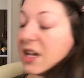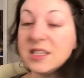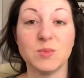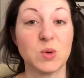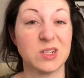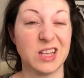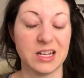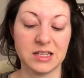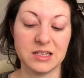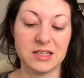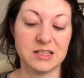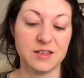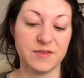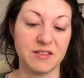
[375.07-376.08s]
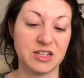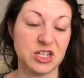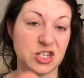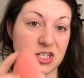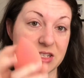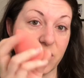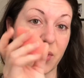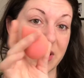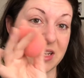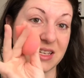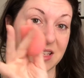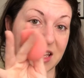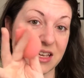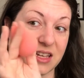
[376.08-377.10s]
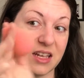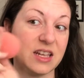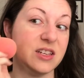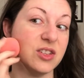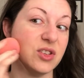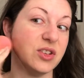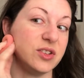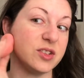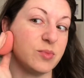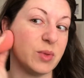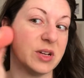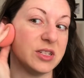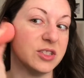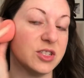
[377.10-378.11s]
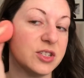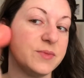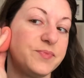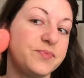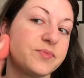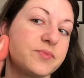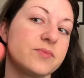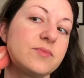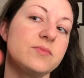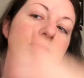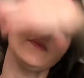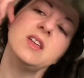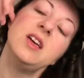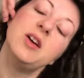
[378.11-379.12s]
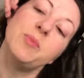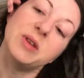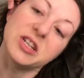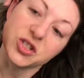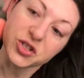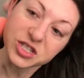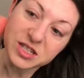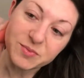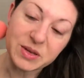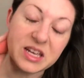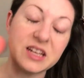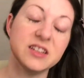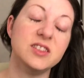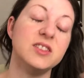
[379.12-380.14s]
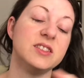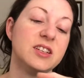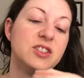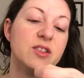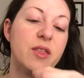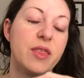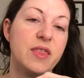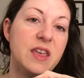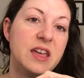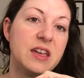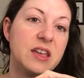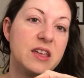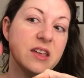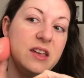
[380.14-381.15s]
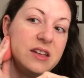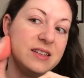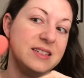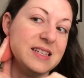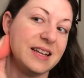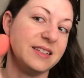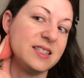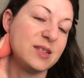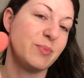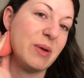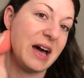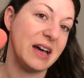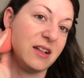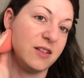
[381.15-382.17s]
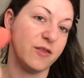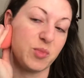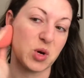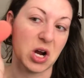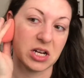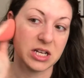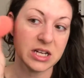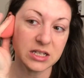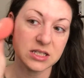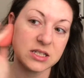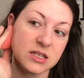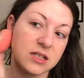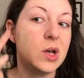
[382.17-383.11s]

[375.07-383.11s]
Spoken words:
it's more likely that the foundation is going to get into your sponge because you're dipping it into such a thick, dense pile of product.